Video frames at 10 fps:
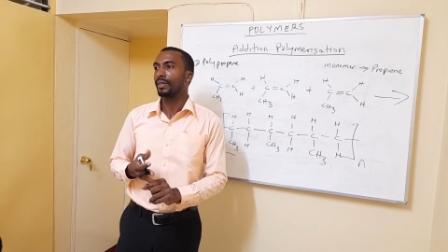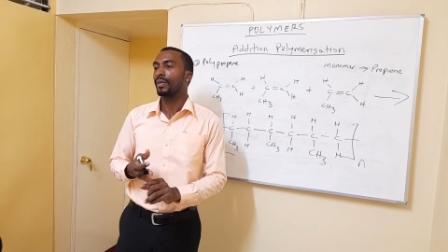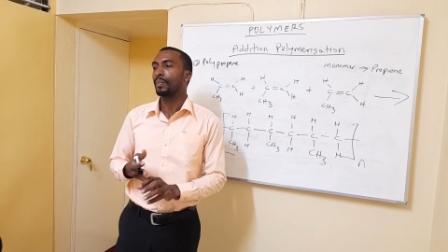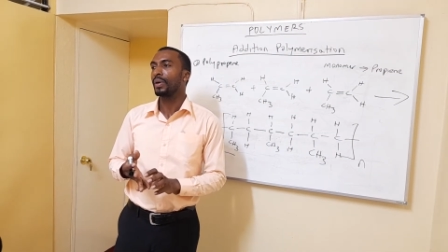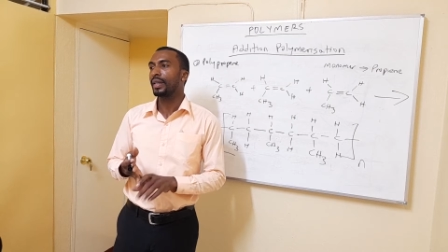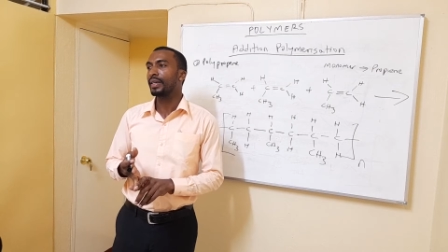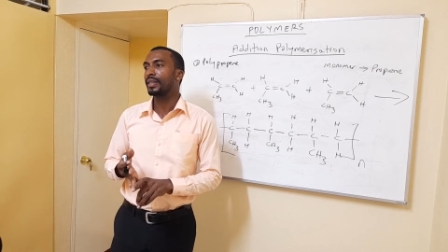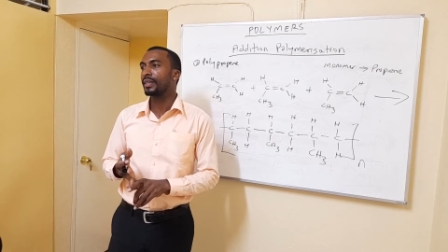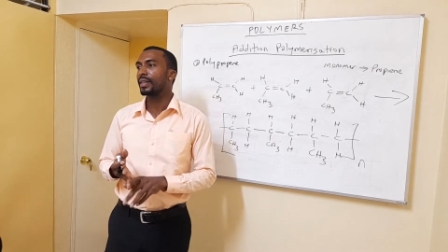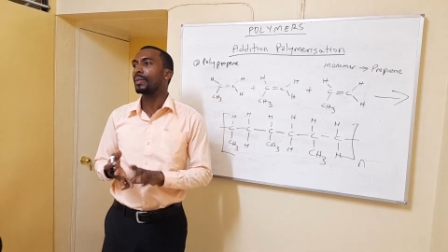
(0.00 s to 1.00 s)

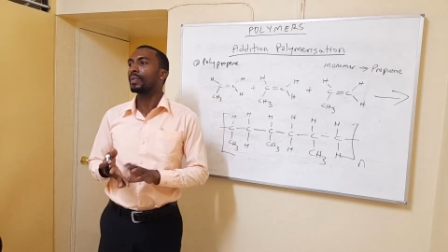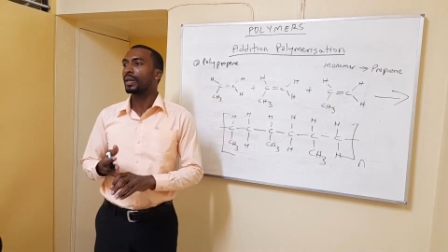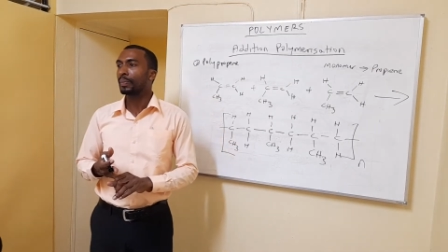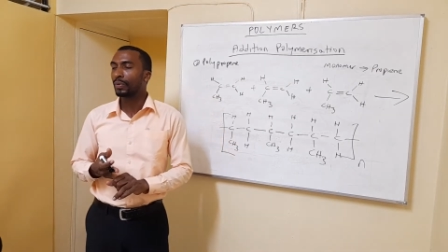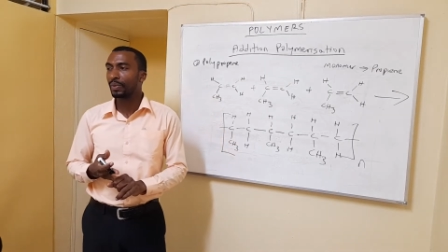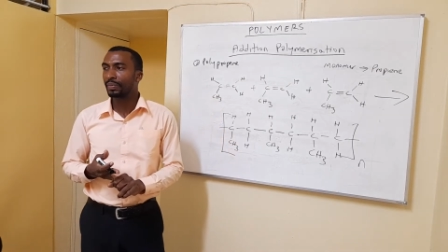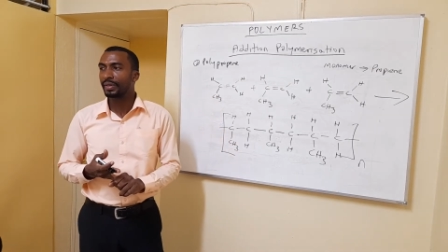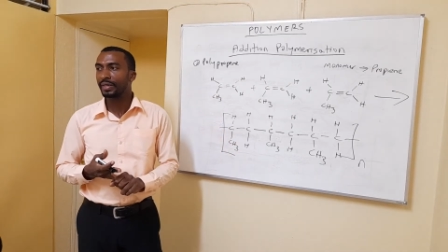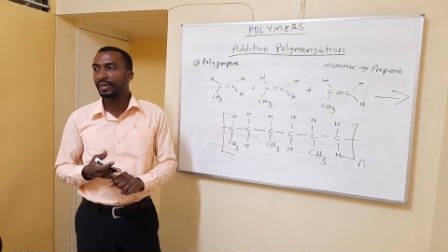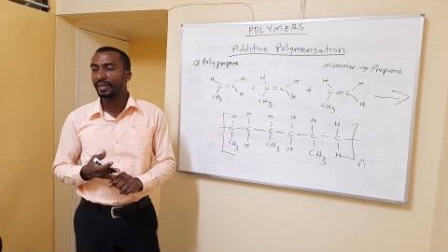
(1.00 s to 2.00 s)
and
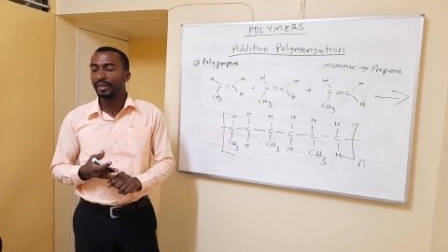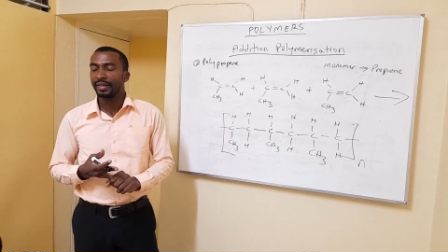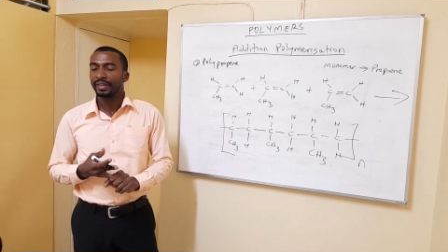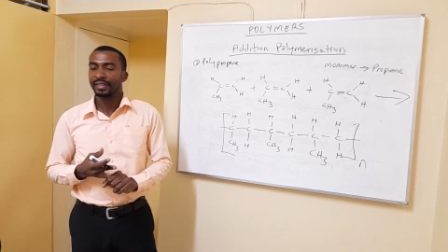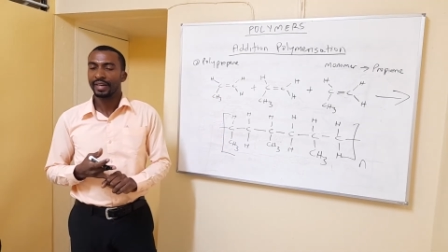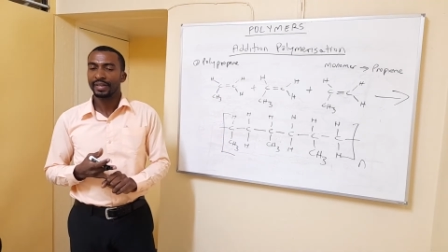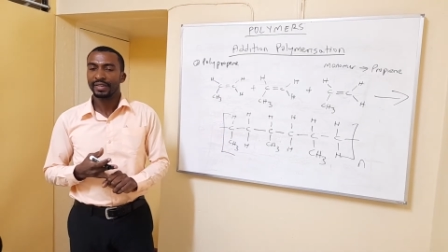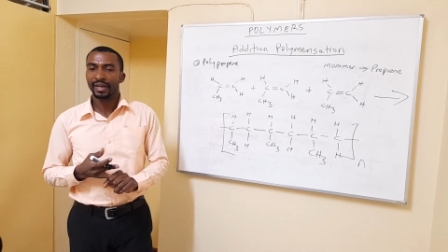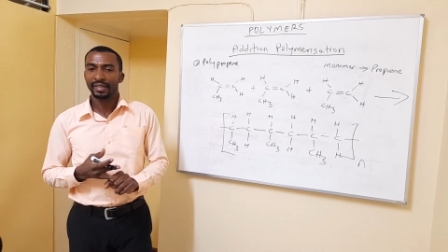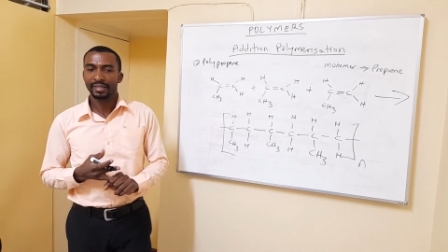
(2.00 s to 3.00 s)
polypropylene,
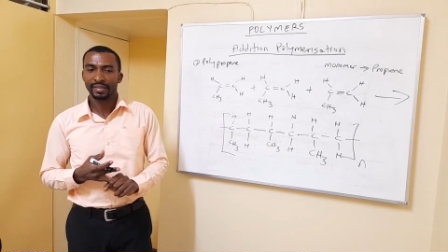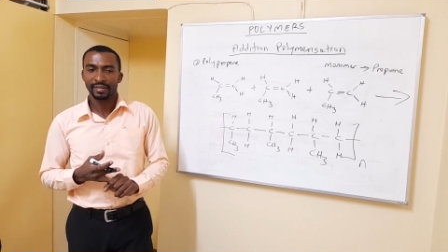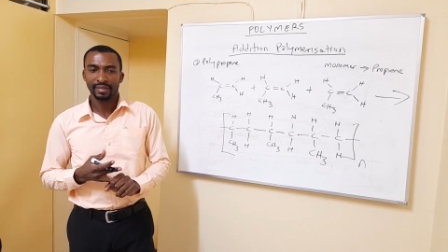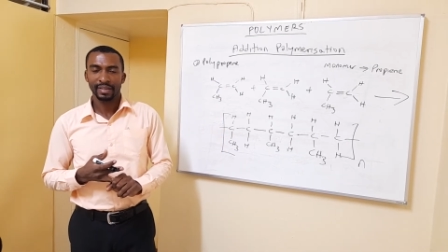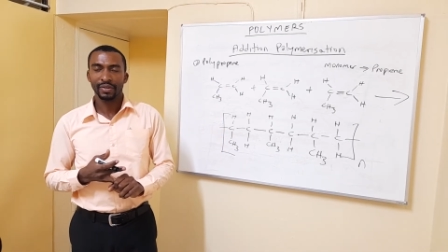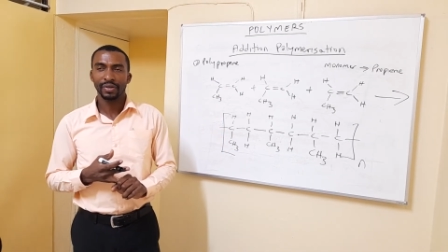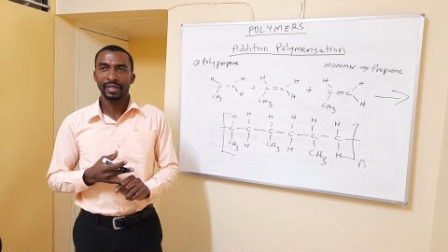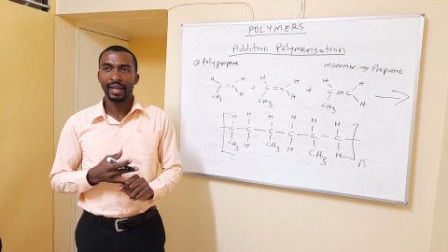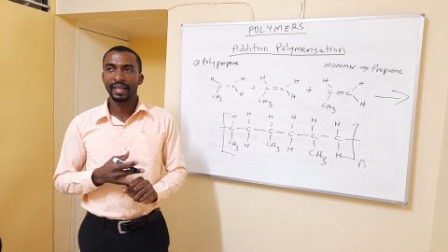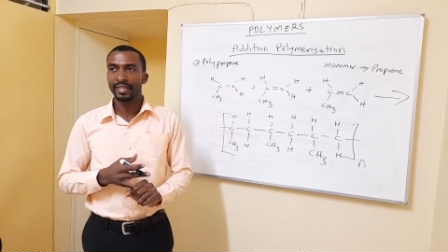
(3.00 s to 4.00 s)
they
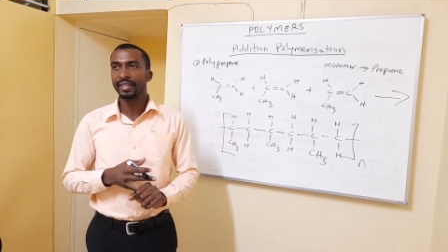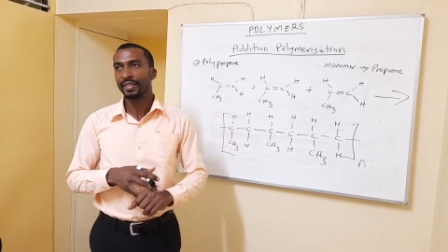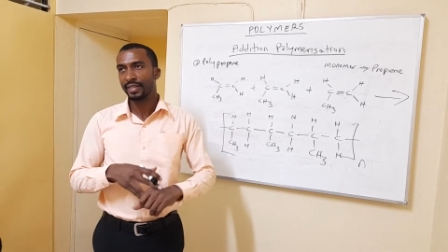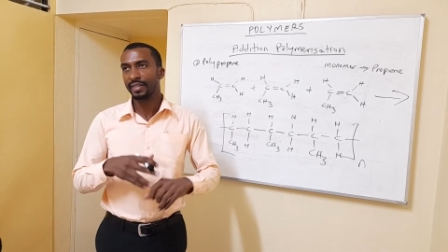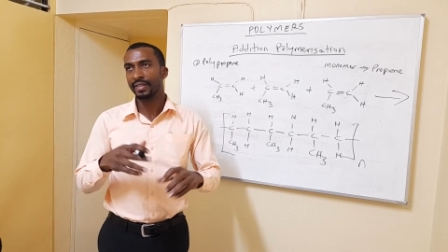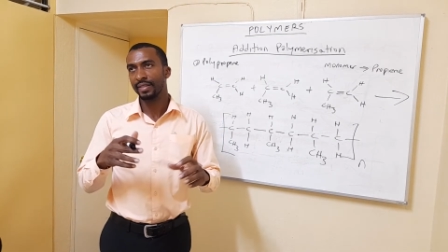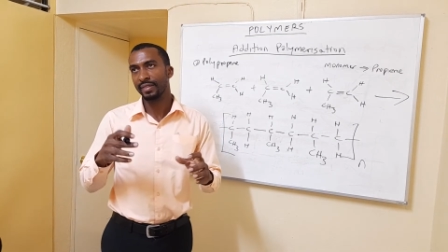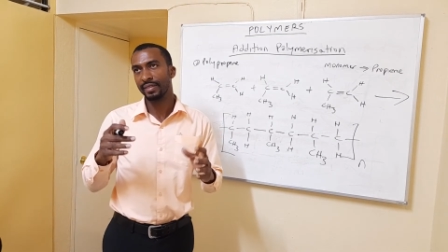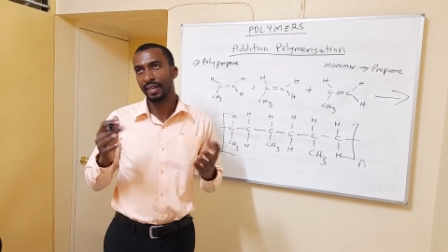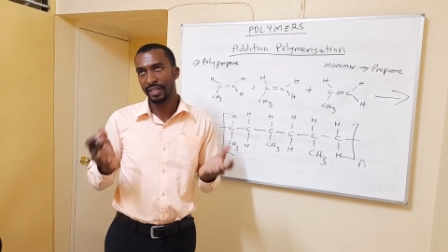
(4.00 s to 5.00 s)
don't exist
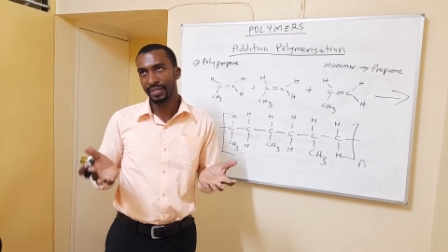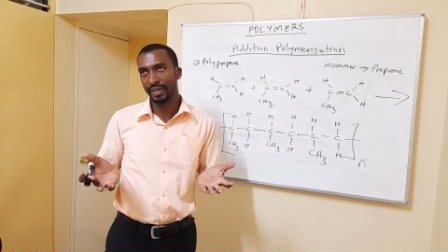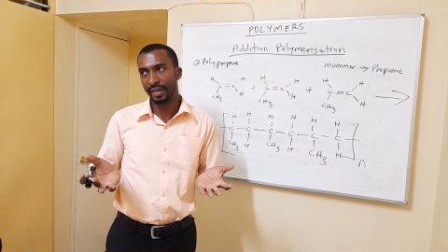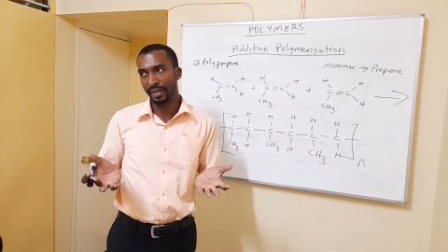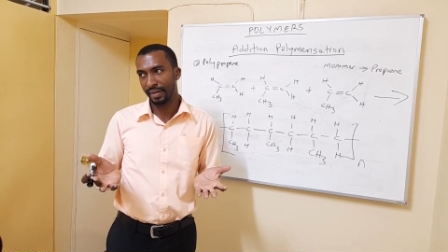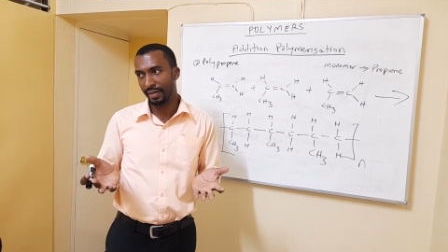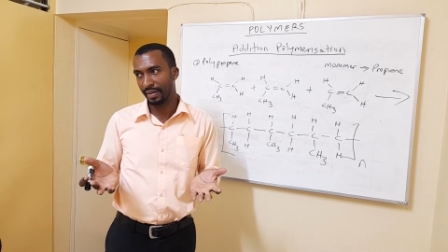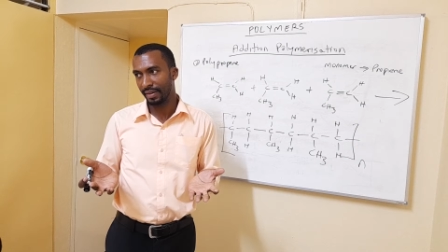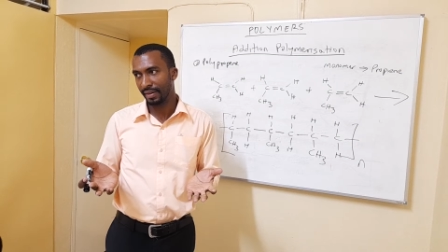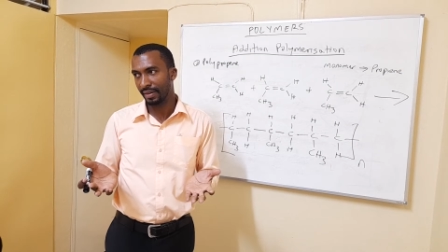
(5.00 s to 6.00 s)
naturally
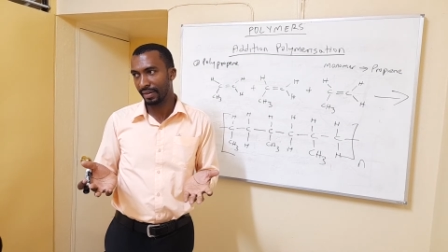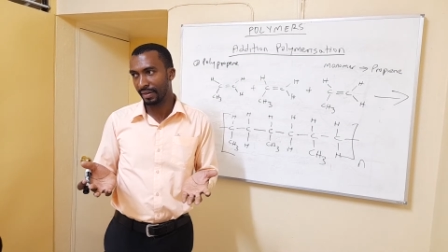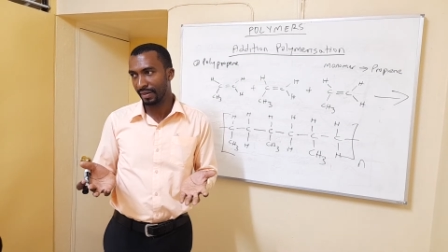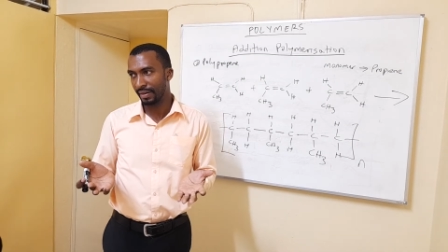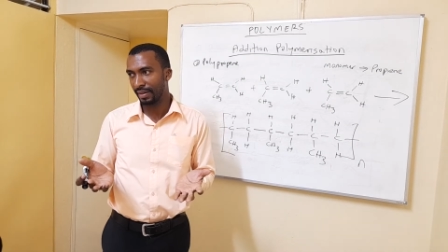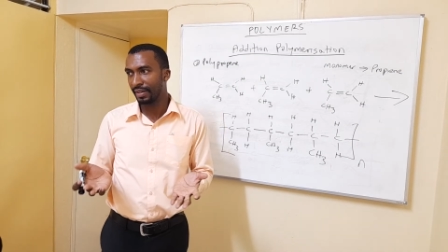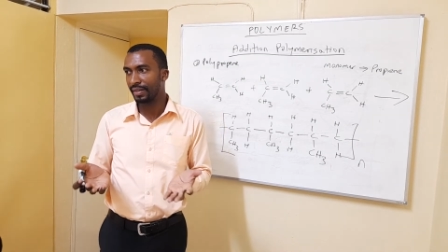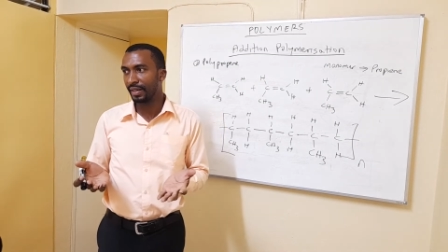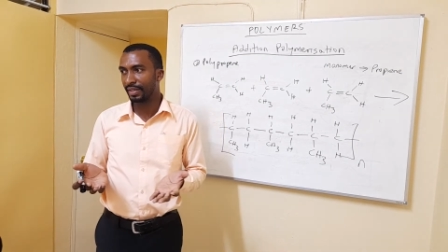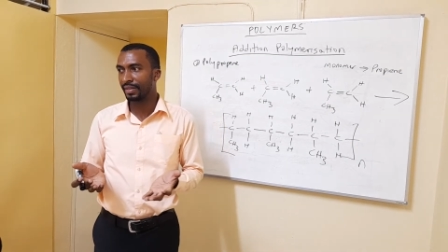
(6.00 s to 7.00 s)
in
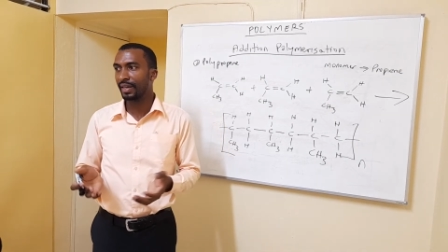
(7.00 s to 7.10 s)
nature.